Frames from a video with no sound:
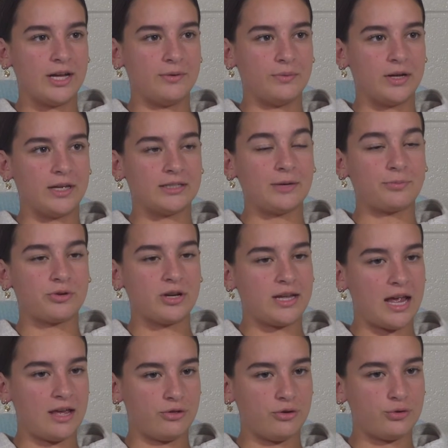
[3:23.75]
it was a
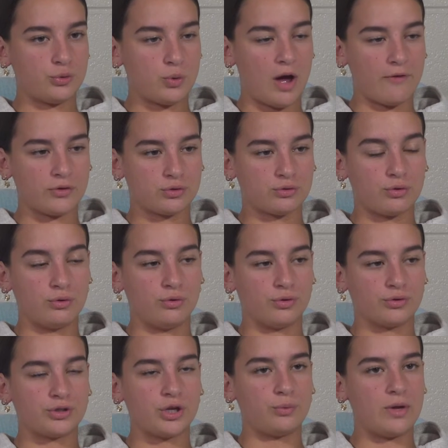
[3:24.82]
pre-K through 12th
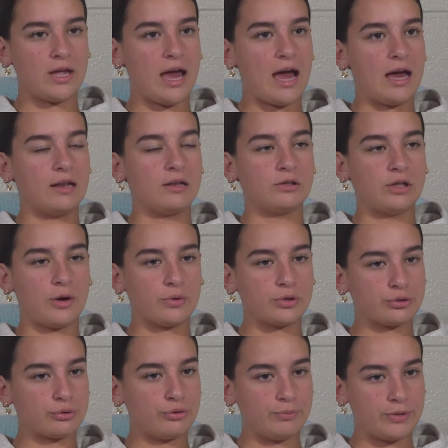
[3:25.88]
school, so we had lower
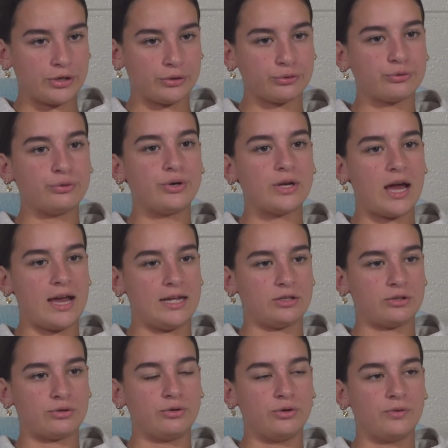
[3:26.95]
school, middle school, and high
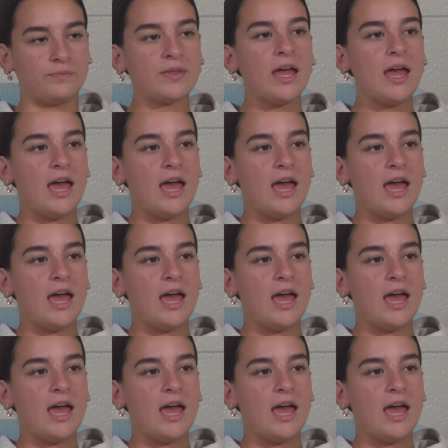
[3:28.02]
school,